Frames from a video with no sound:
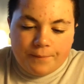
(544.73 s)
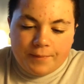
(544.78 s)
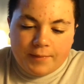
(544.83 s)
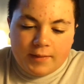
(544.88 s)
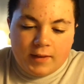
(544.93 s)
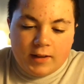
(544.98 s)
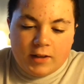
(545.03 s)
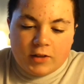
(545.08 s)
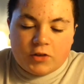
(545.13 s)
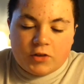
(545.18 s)

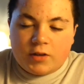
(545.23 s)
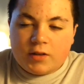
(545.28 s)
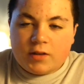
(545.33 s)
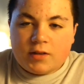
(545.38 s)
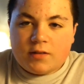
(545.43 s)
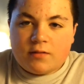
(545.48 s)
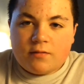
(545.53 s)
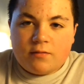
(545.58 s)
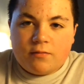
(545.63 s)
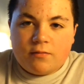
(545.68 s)
it's
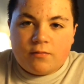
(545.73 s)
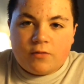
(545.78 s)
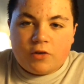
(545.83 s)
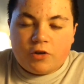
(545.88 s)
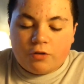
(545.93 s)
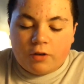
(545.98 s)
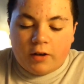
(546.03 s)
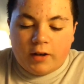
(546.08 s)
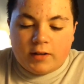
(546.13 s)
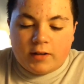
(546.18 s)
just
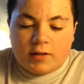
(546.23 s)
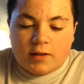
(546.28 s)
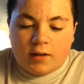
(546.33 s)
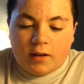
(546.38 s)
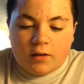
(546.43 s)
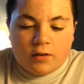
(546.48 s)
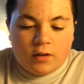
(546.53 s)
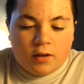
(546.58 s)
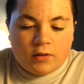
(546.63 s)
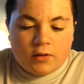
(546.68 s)
crazy.
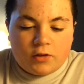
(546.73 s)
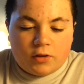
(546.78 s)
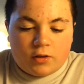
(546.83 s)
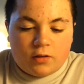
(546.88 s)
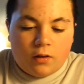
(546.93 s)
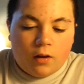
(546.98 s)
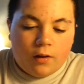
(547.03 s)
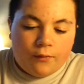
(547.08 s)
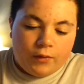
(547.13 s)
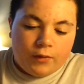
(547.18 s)
I just
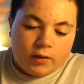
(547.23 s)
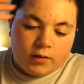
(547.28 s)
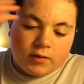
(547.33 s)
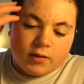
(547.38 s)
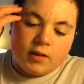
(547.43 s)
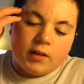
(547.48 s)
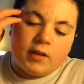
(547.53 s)
love it.